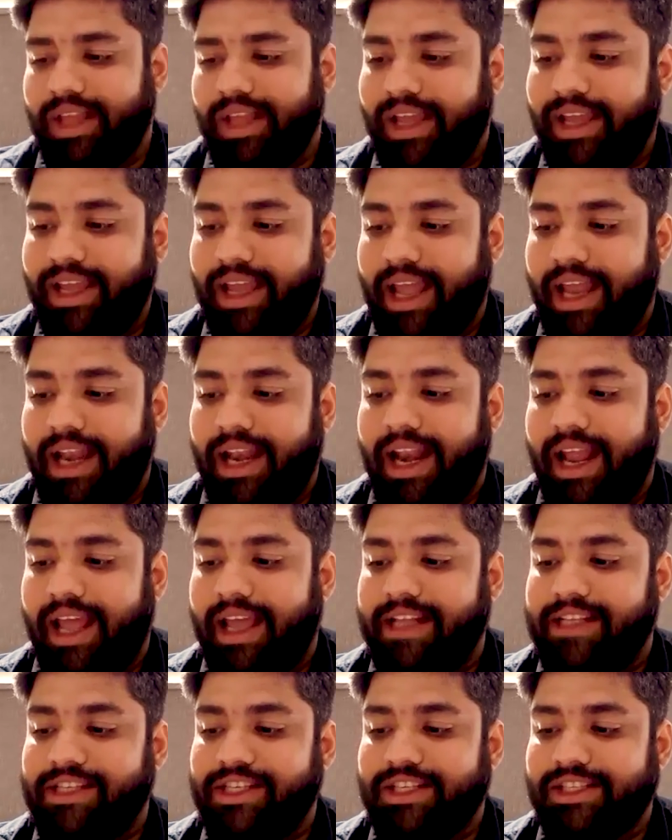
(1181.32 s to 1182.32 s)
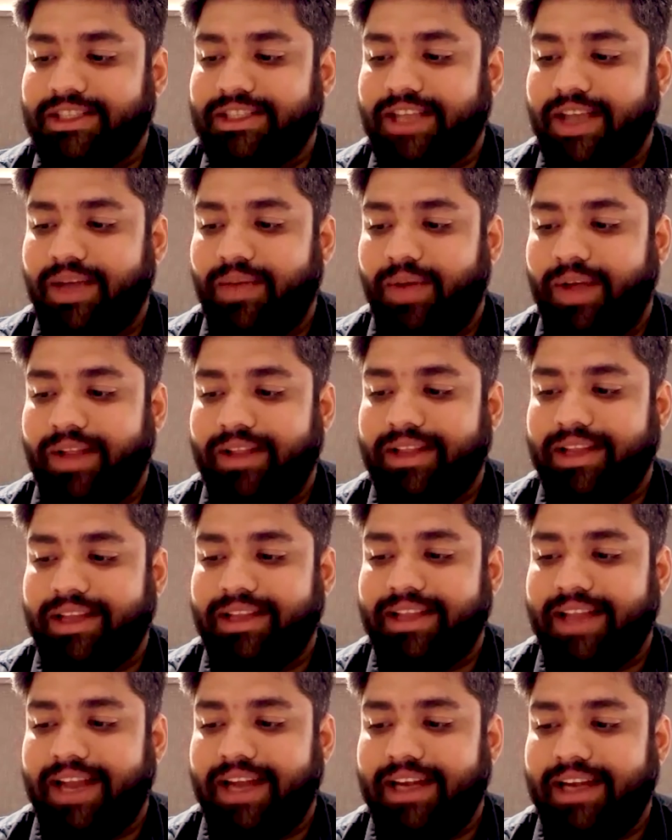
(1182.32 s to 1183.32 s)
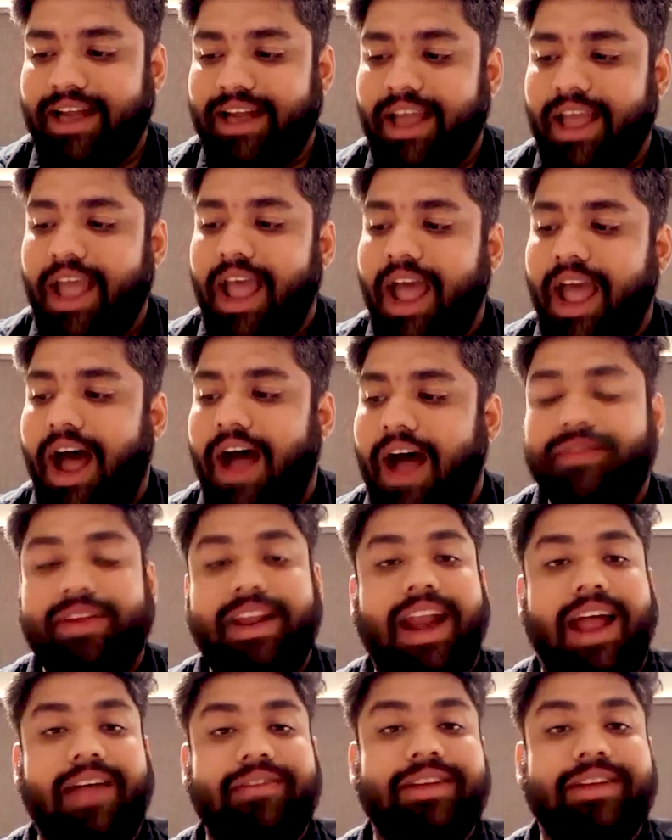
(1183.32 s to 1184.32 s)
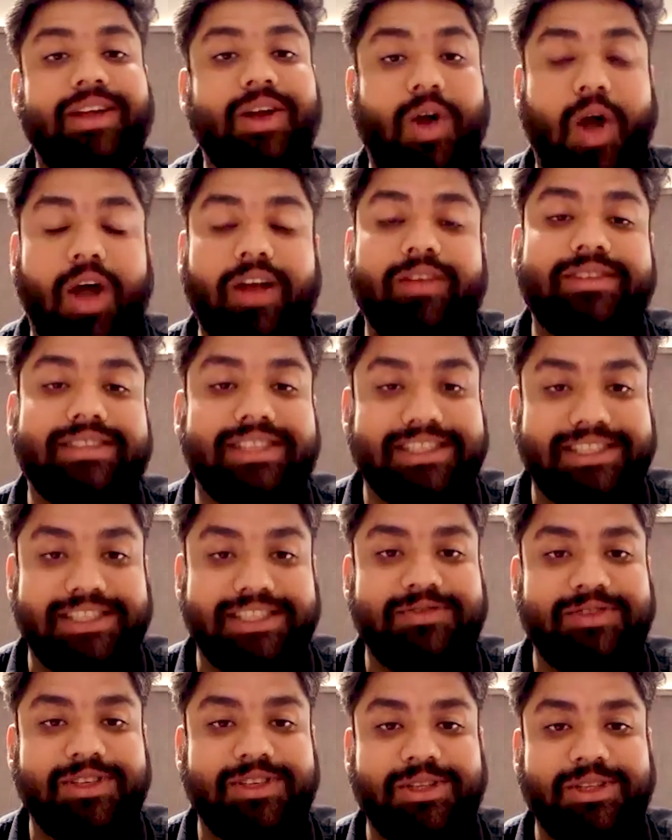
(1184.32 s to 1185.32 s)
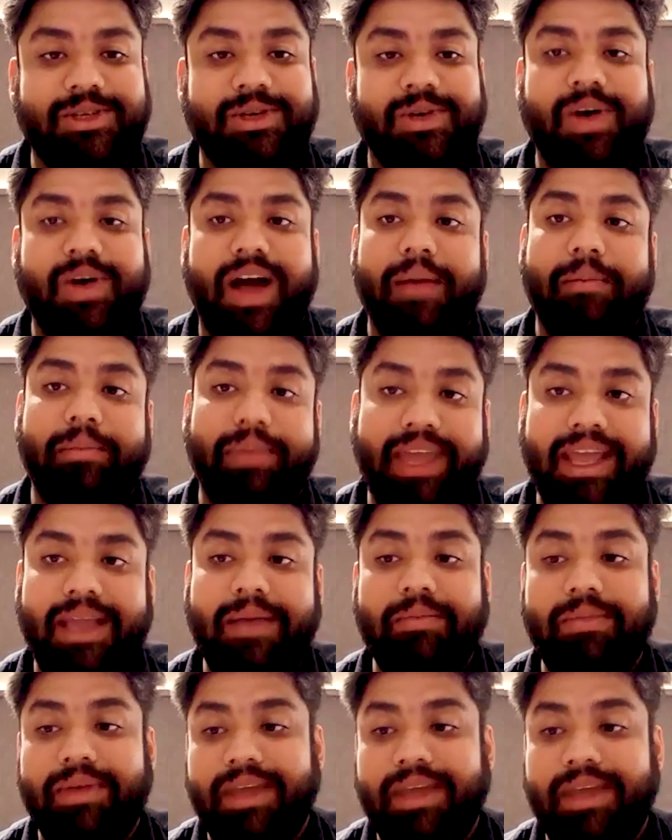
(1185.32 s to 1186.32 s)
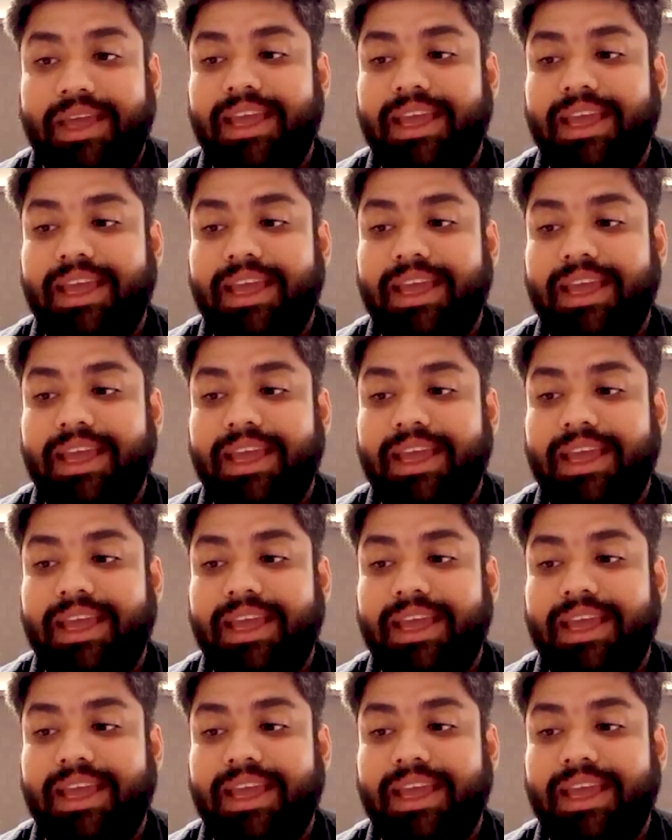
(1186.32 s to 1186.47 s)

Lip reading: thing, and I'll just say one thing, that after having a conversation with you, being